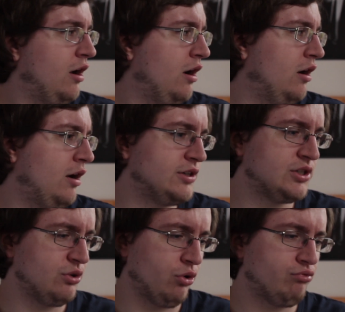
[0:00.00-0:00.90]
I
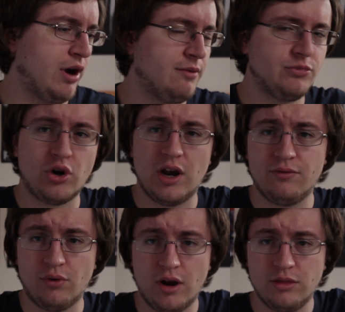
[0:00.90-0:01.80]
just saw a random
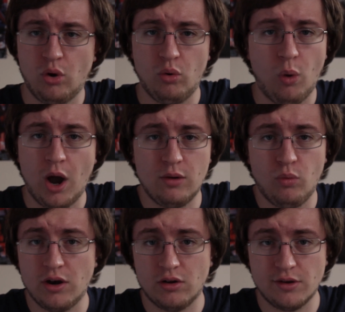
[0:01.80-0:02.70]
trailer for it and thought, why
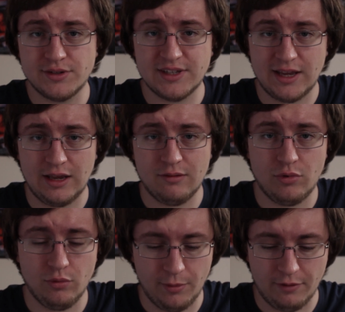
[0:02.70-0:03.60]
not go see it
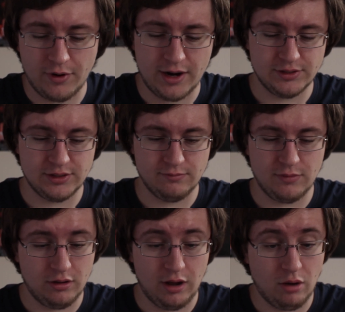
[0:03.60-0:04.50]
with one of my friends,
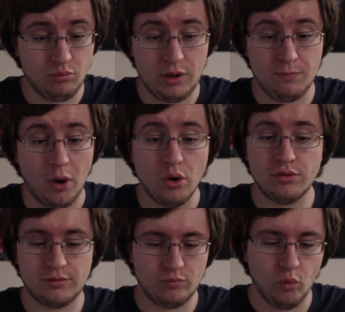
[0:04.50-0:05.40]
and we
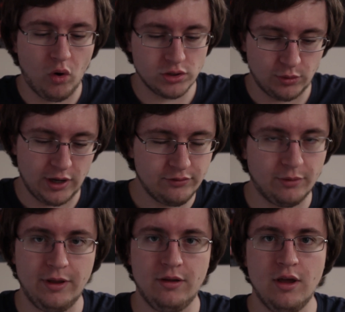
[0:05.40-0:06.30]
both walked away
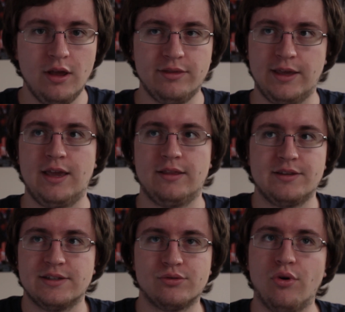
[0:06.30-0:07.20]
from it thinking,
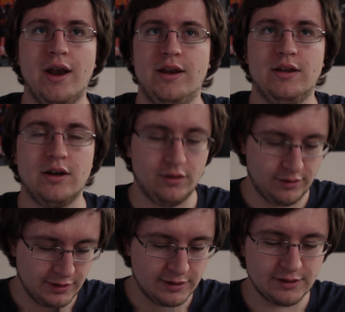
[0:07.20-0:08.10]
this is great. You know,
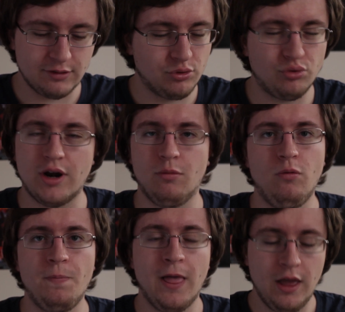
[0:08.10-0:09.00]
it's incredible.